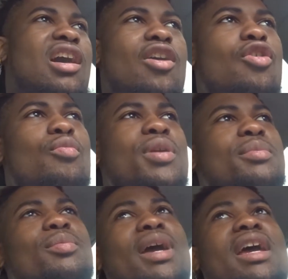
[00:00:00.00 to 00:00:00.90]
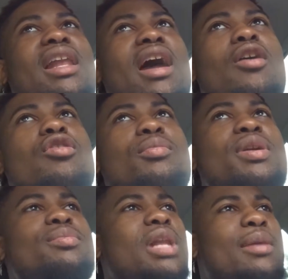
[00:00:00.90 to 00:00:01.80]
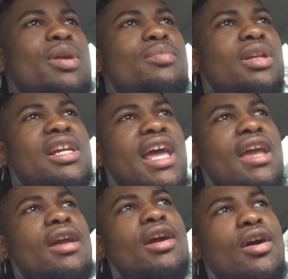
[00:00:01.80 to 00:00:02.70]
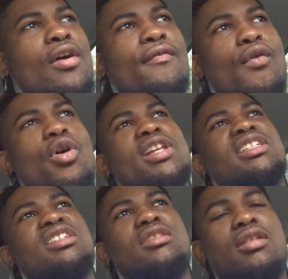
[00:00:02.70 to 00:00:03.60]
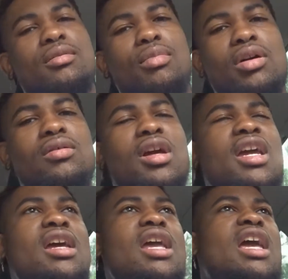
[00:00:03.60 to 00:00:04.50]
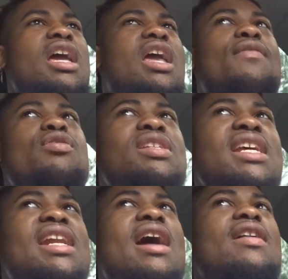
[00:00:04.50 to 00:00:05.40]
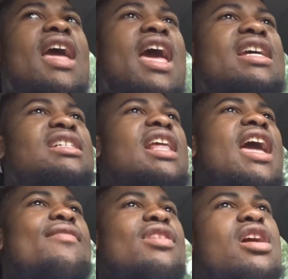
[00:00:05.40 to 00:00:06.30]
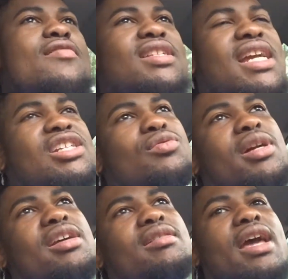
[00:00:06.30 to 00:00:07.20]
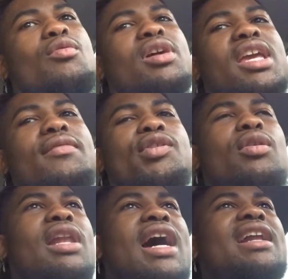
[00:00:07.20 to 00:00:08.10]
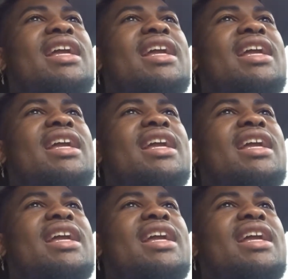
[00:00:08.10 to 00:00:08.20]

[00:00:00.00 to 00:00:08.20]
old people, man. Like older people, like people in their 40s and up, bro. If you sit down and actually have a conversation with them, they will give you a lot